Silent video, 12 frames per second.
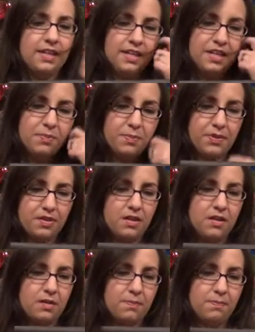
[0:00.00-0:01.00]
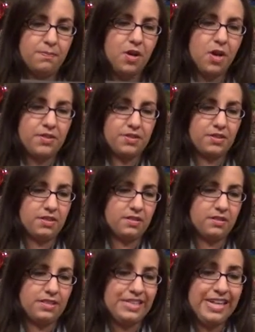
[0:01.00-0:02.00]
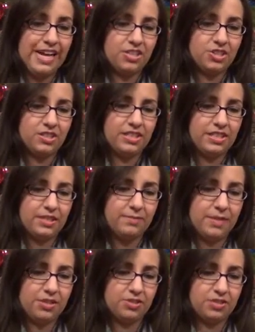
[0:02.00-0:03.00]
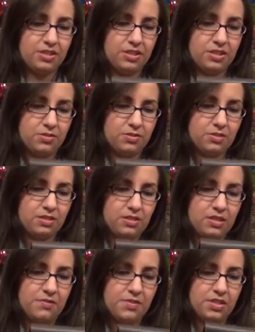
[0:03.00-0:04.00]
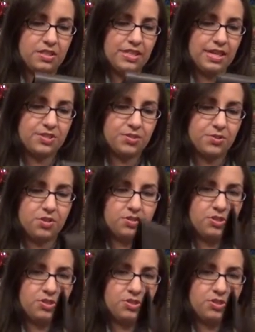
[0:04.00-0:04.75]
Hip apotheca, naturally hip, naturally you. Discover the natural